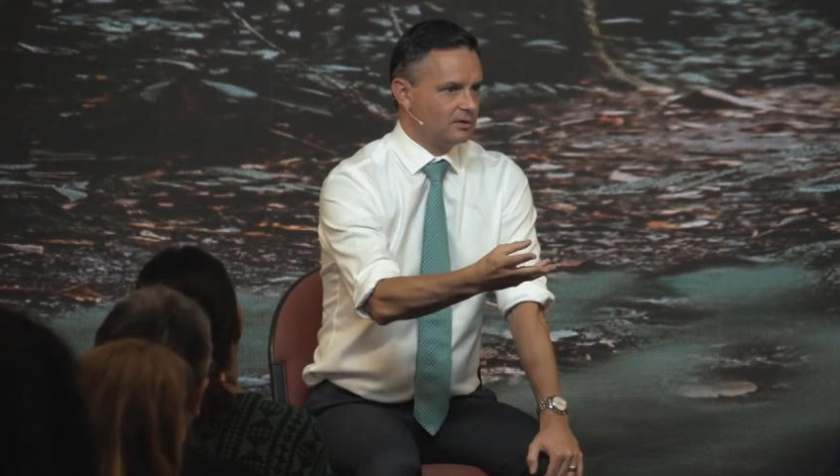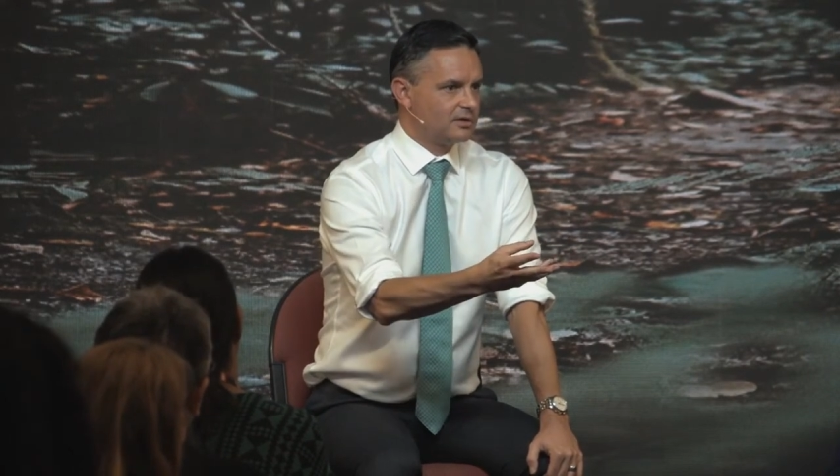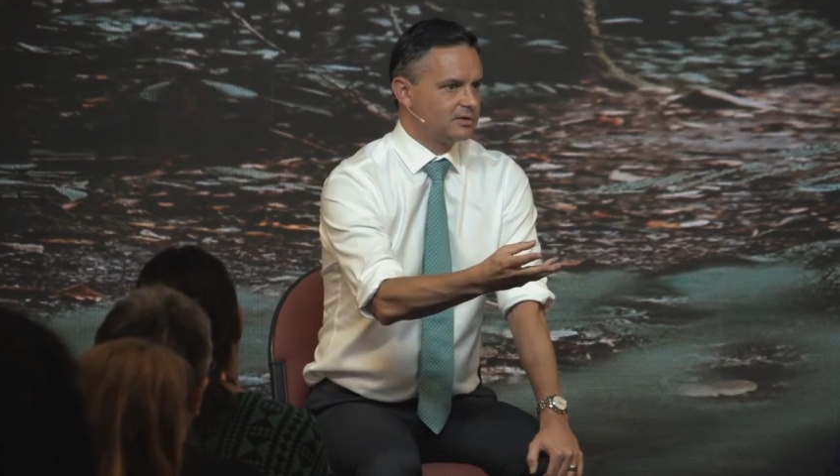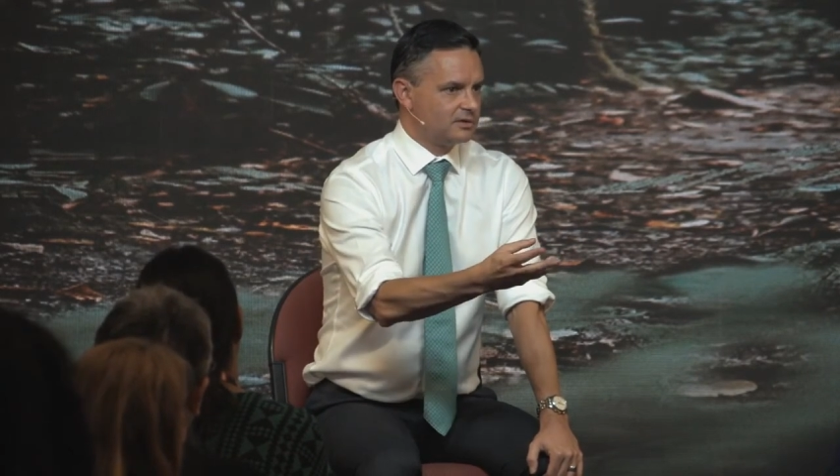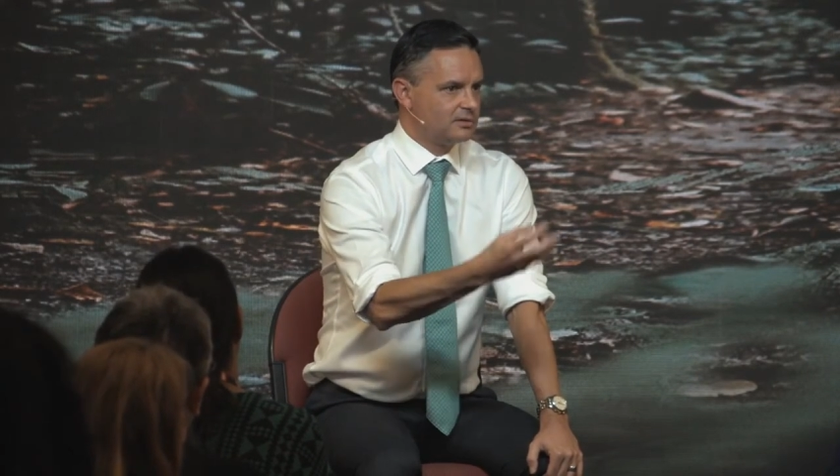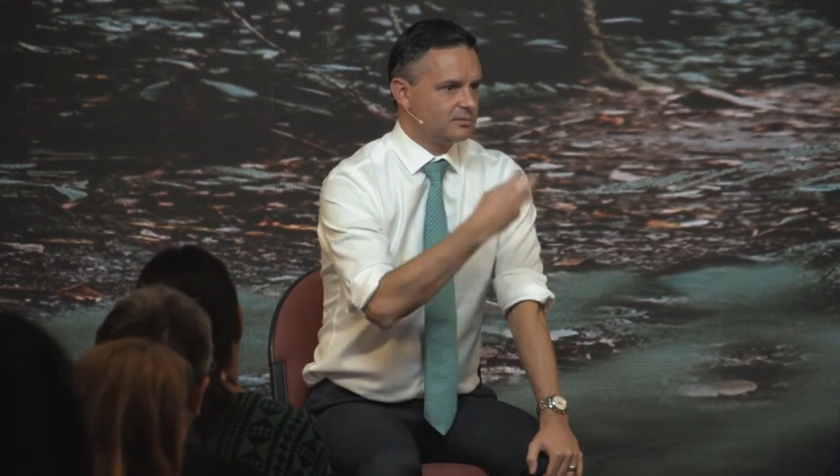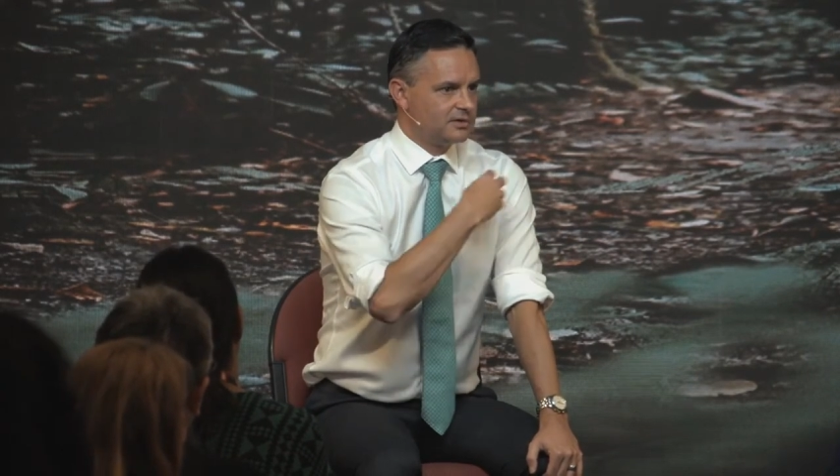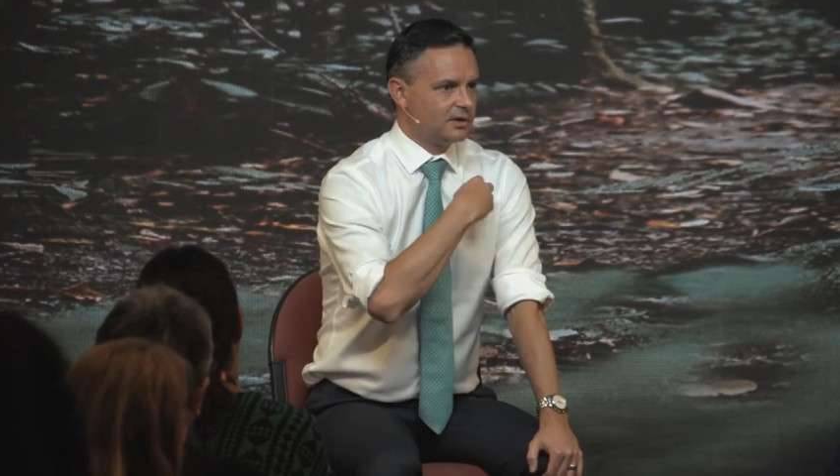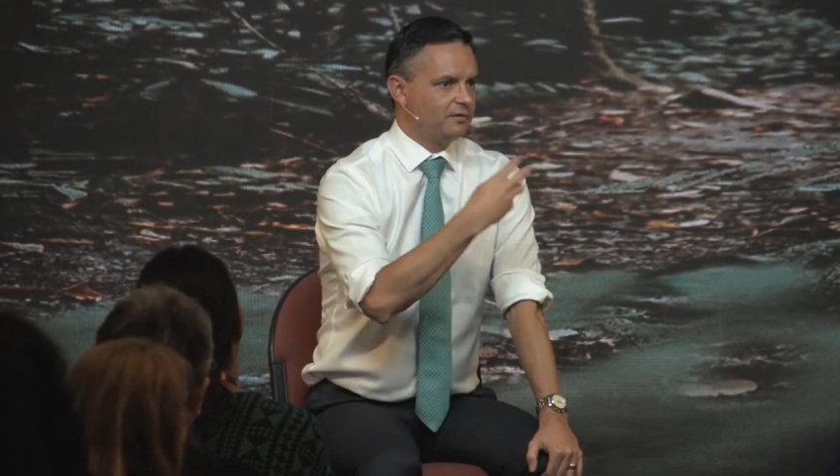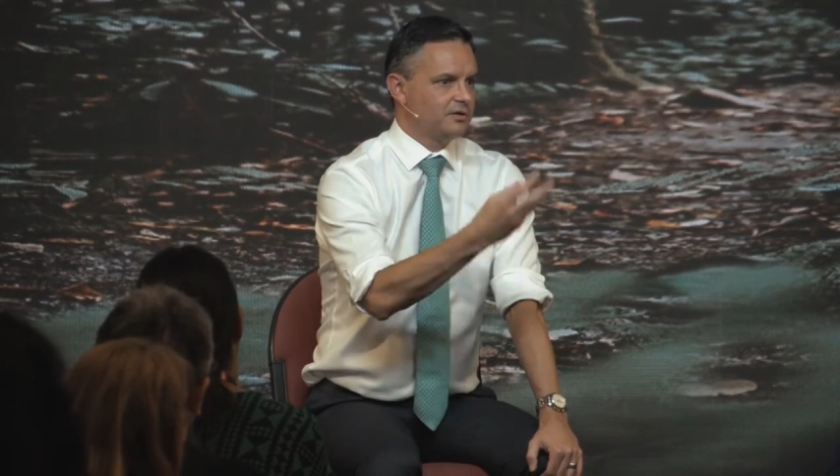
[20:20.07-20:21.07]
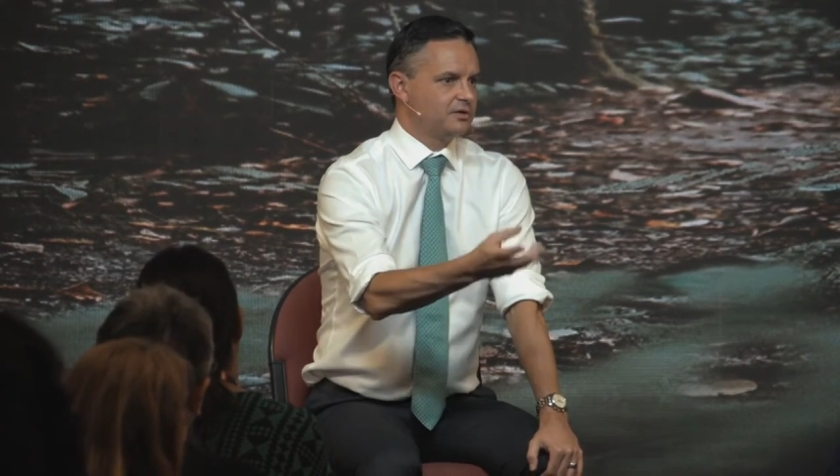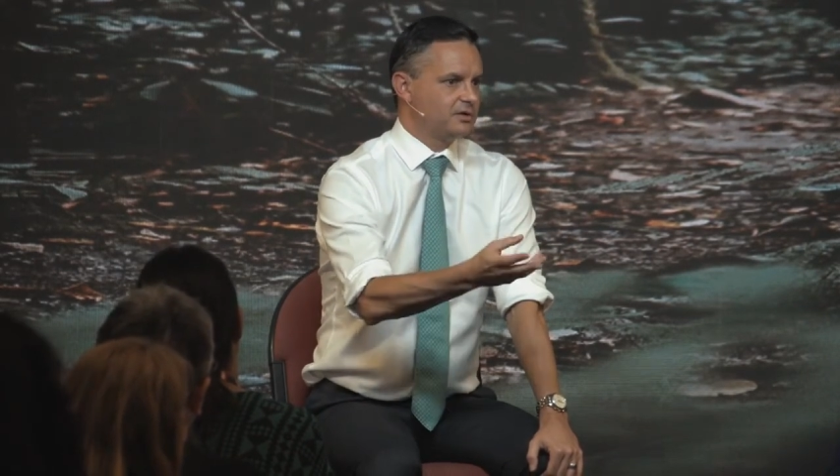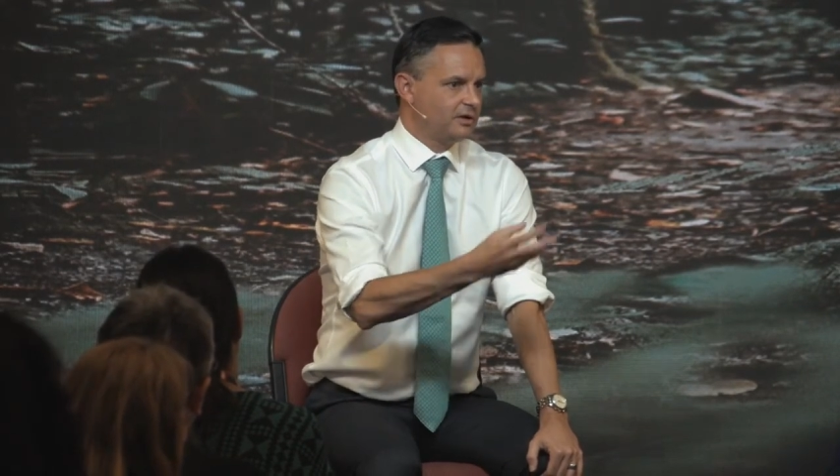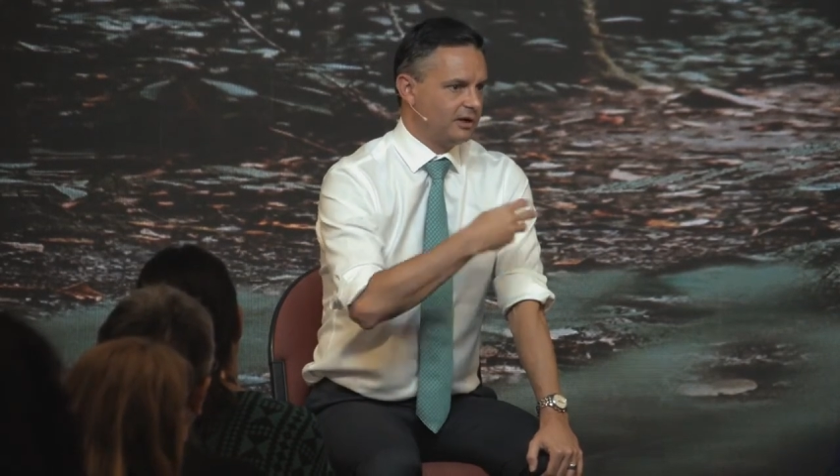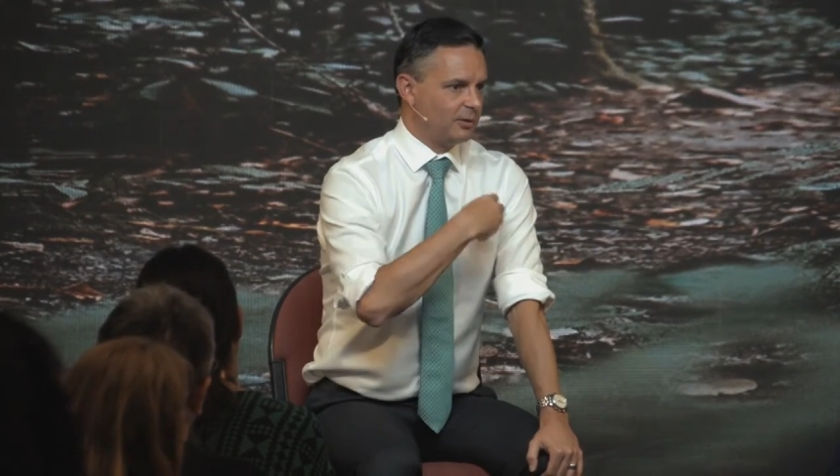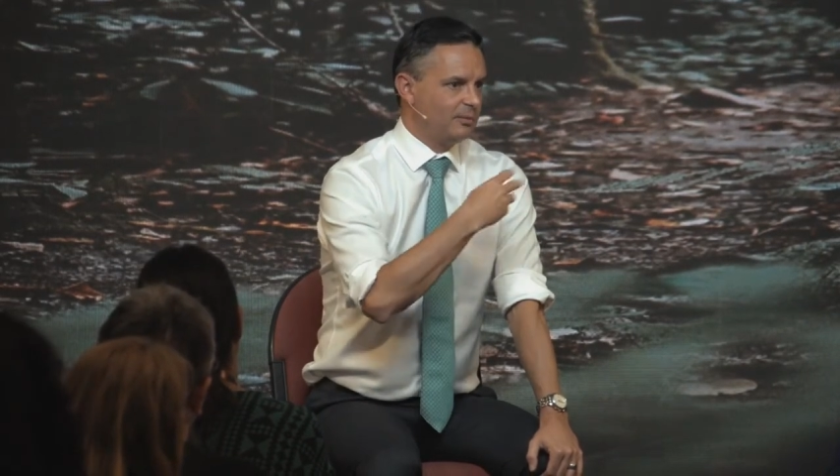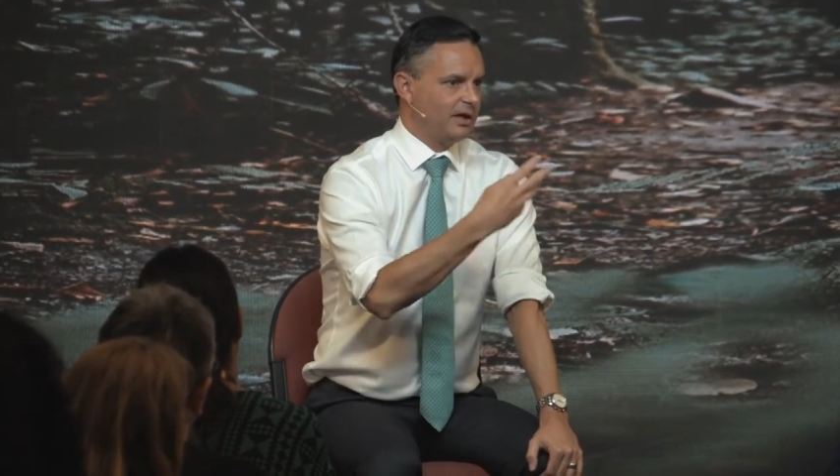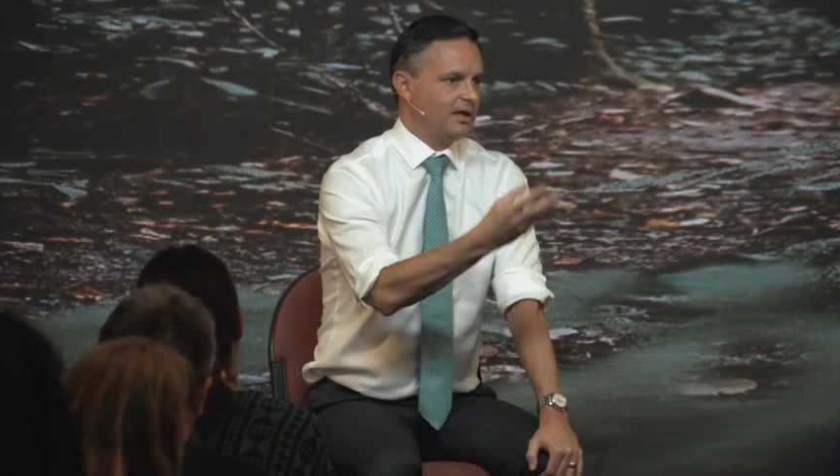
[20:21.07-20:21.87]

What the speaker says: looks self-interested and like we're